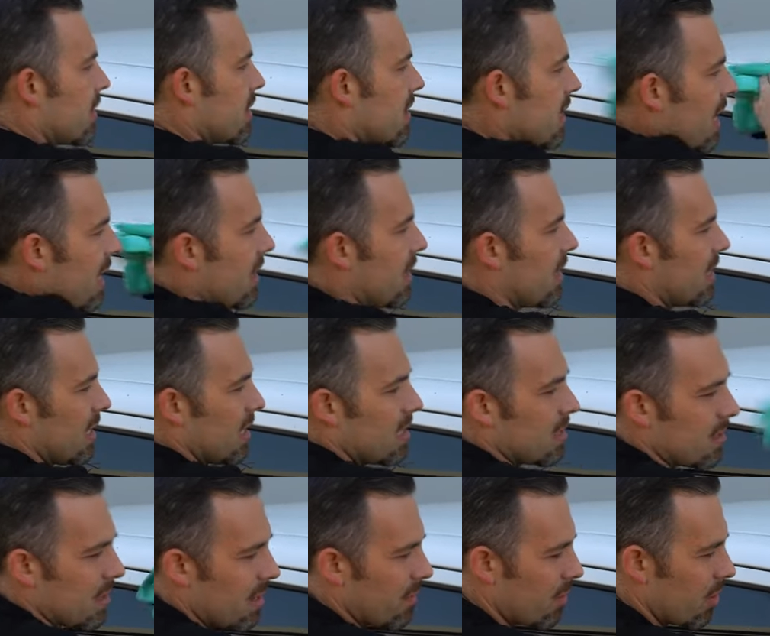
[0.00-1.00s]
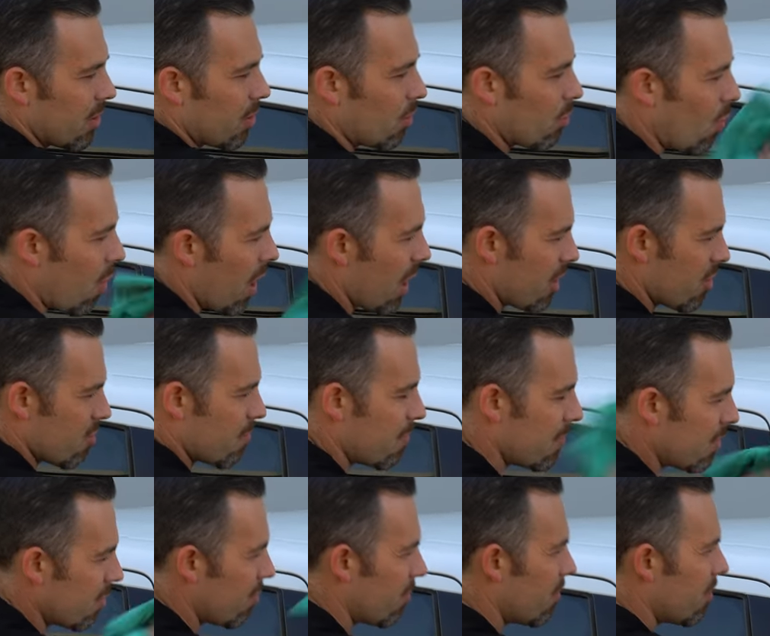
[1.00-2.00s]
take this, give it a good wash,
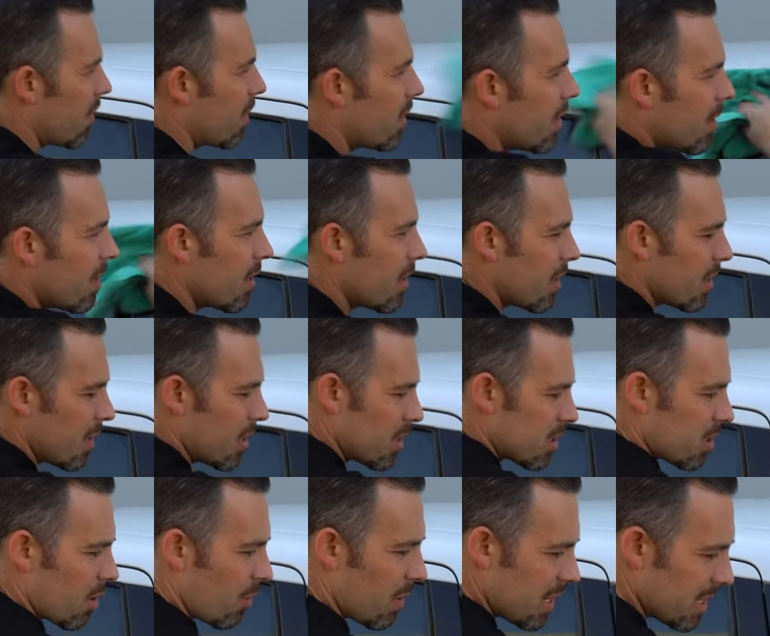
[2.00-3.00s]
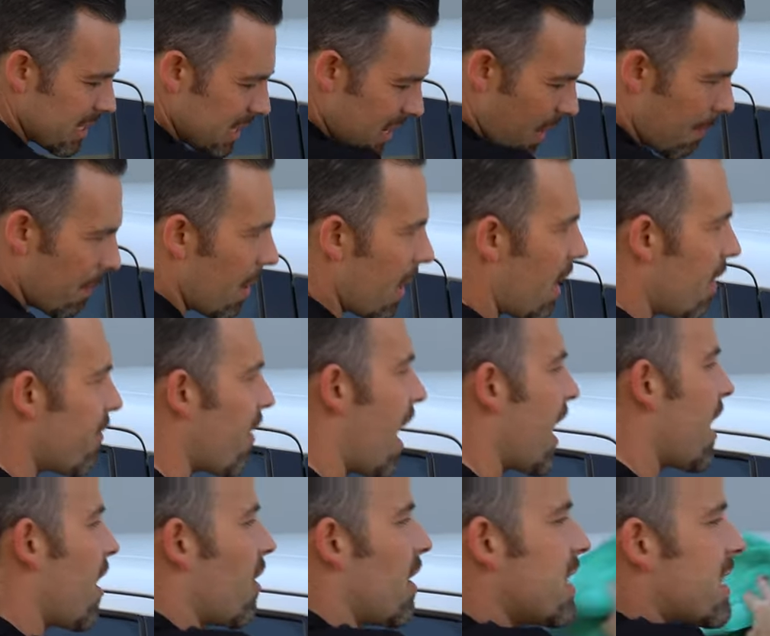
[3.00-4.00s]
boom. So easy to buff. I
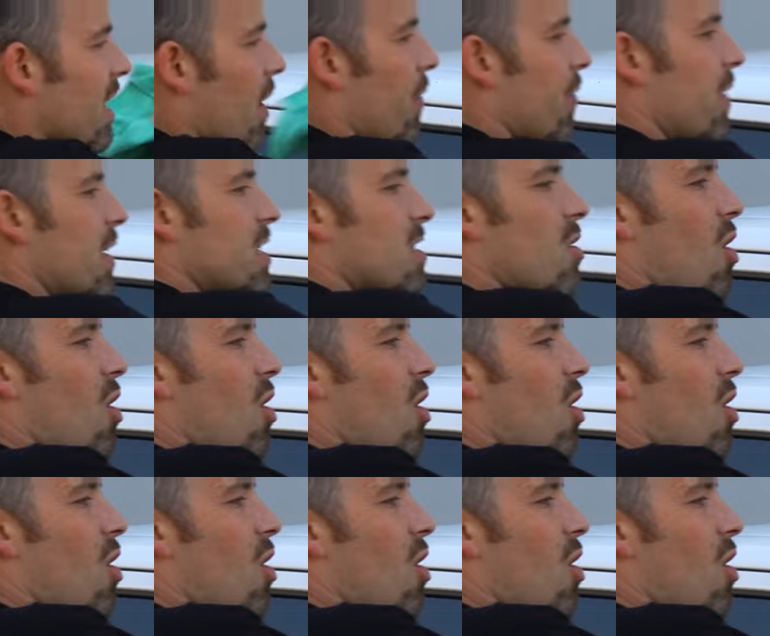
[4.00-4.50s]
can already tell this